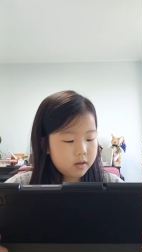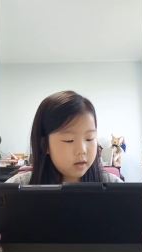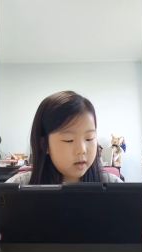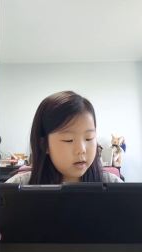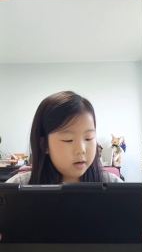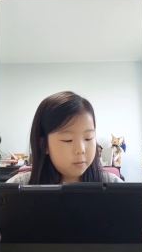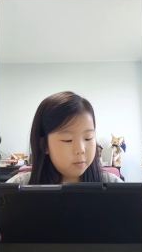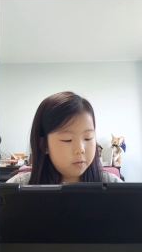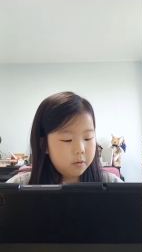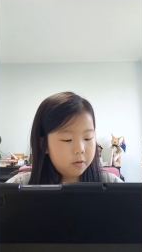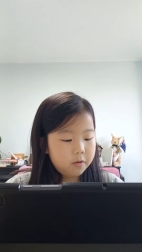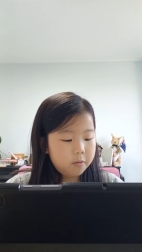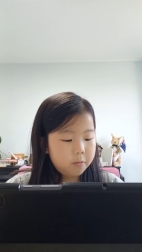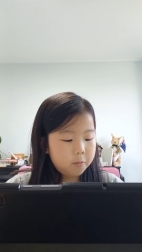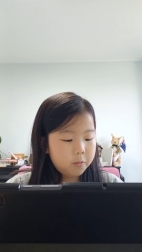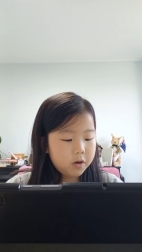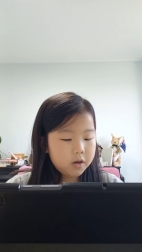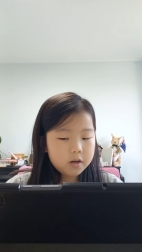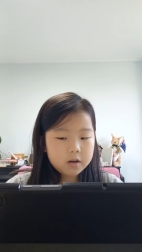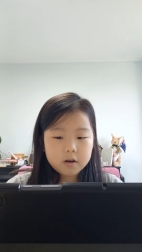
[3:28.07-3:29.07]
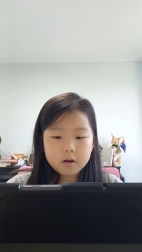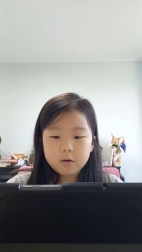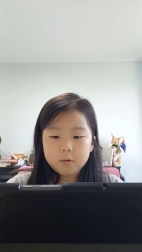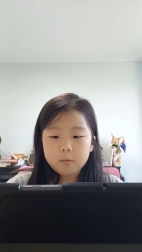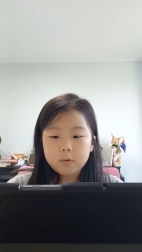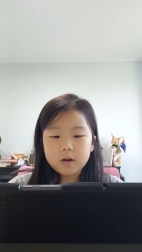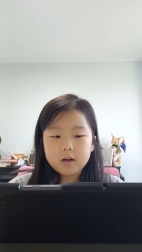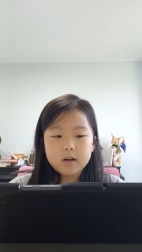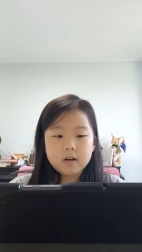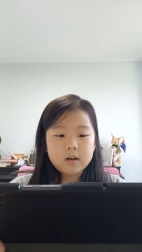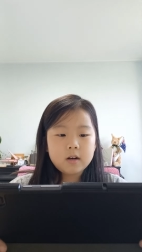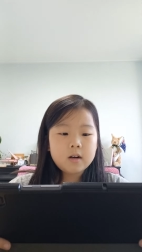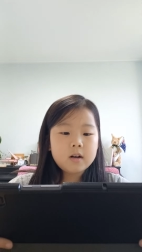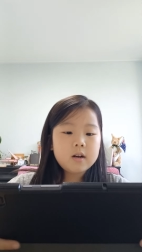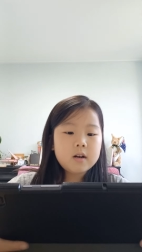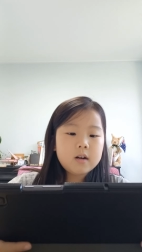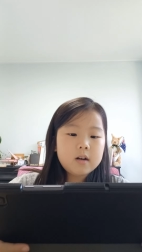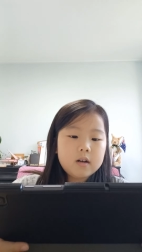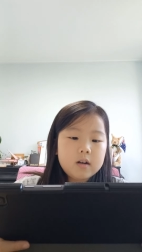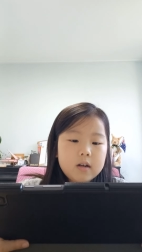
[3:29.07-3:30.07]
I wonder what
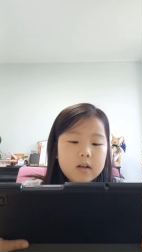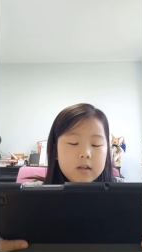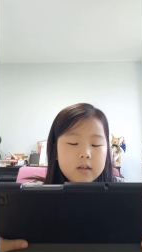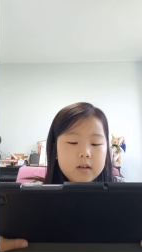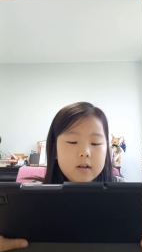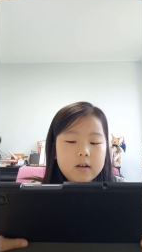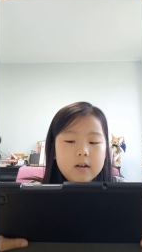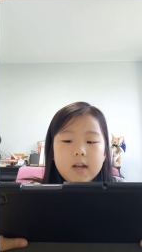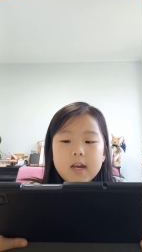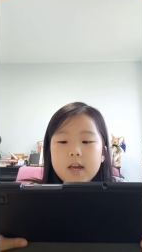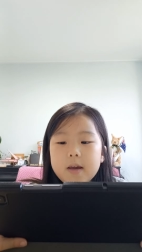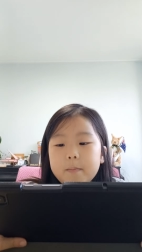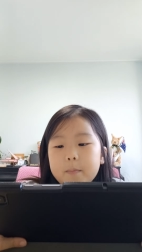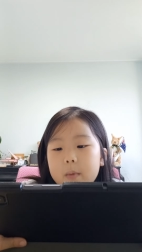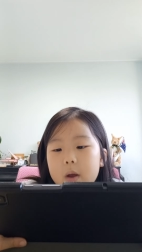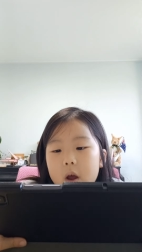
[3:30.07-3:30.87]
is her name.